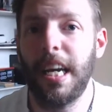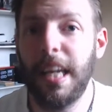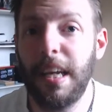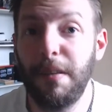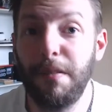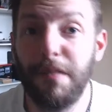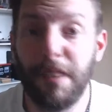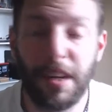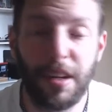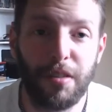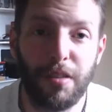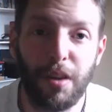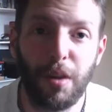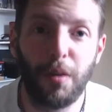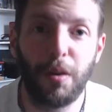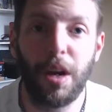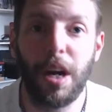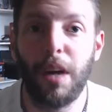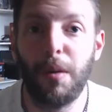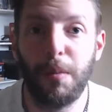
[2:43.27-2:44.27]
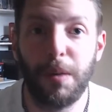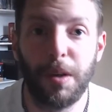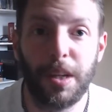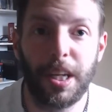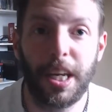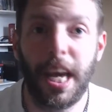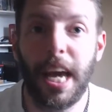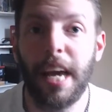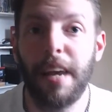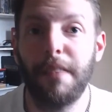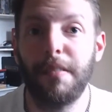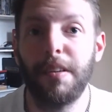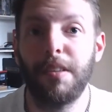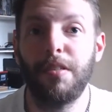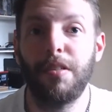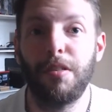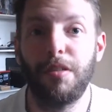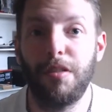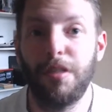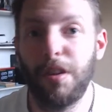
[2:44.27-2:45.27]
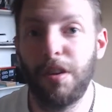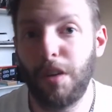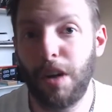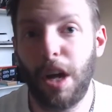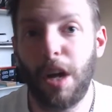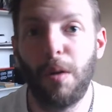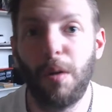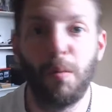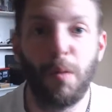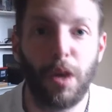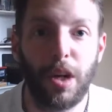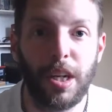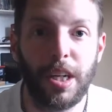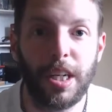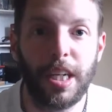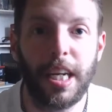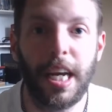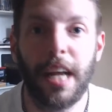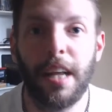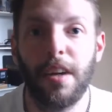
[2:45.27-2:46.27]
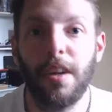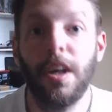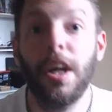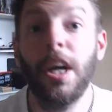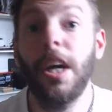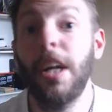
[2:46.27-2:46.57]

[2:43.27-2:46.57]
he figures out kind of where the cave is. They're still kind of working together.